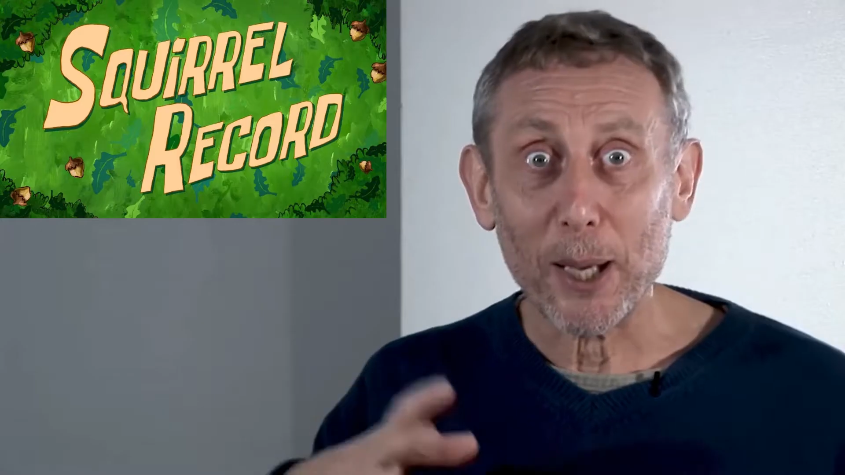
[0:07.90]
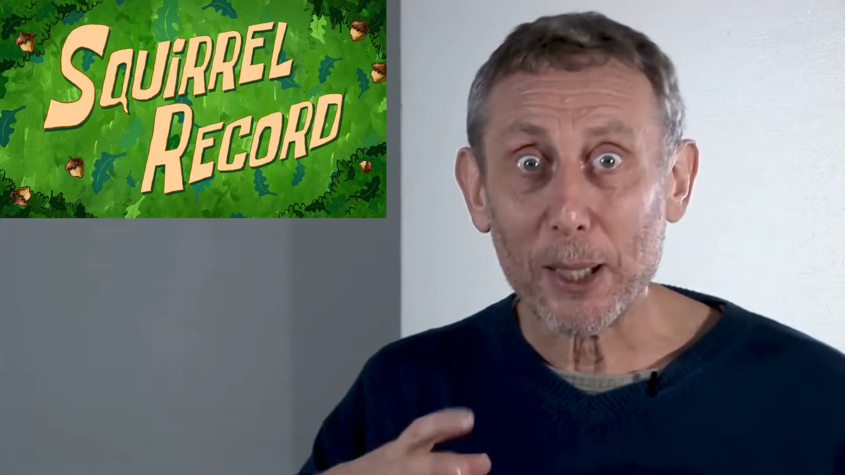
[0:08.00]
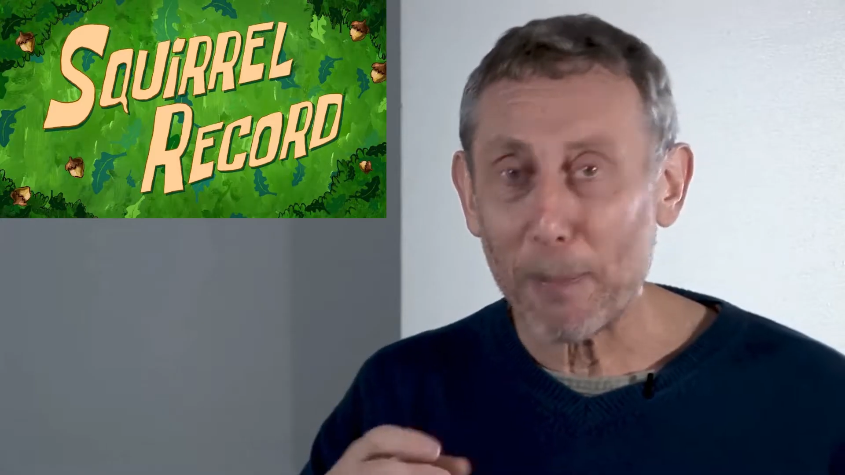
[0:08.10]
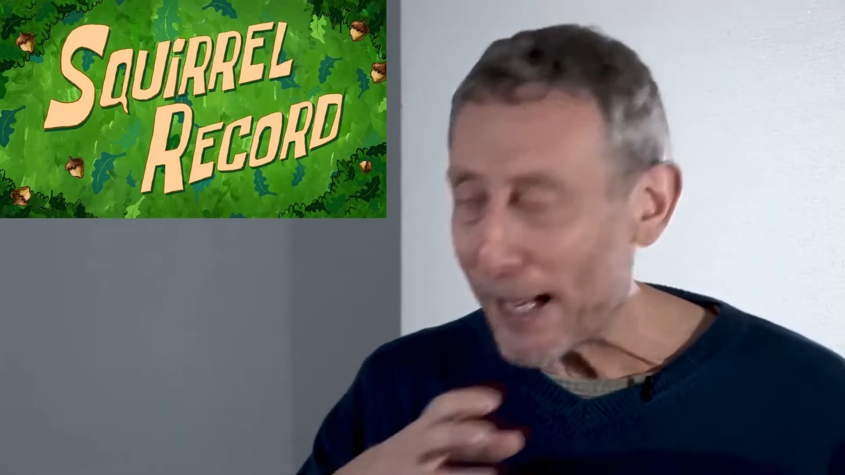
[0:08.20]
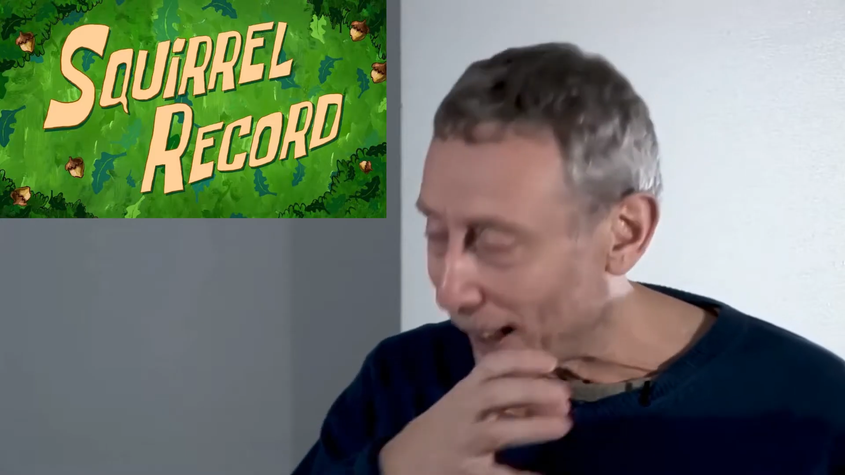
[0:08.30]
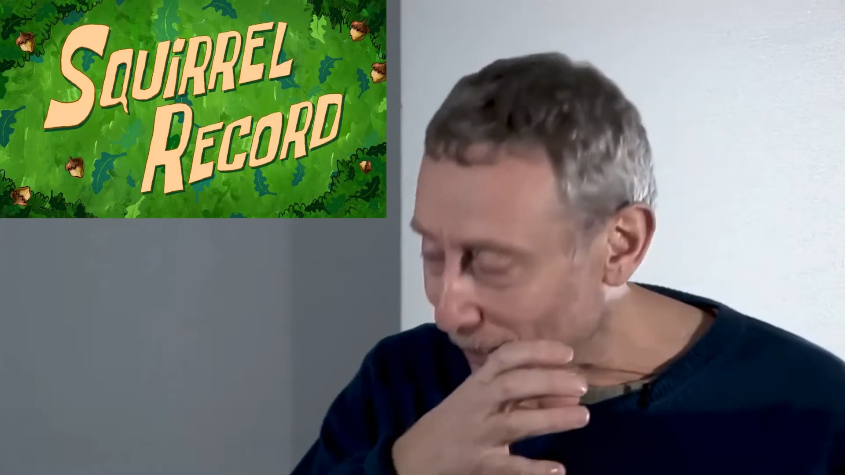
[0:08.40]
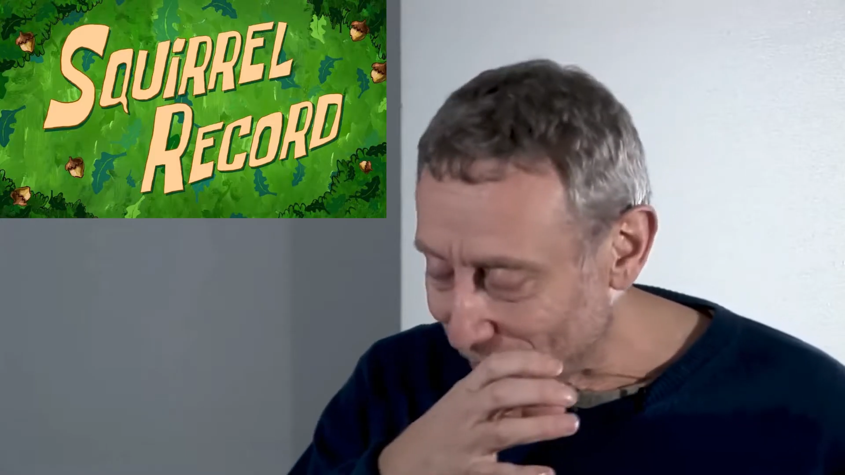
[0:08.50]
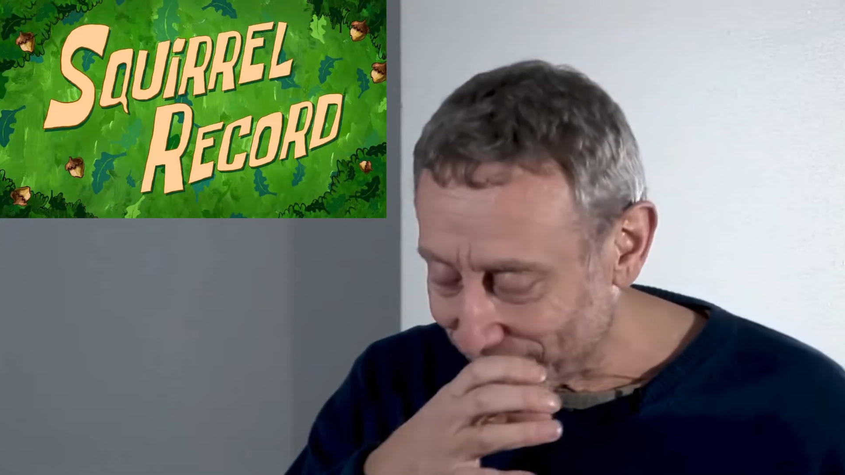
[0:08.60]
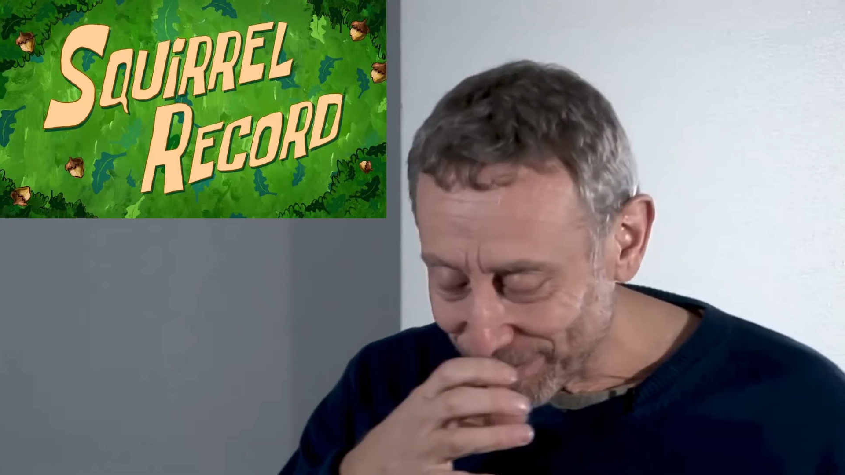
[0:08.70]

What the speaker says: Smell it.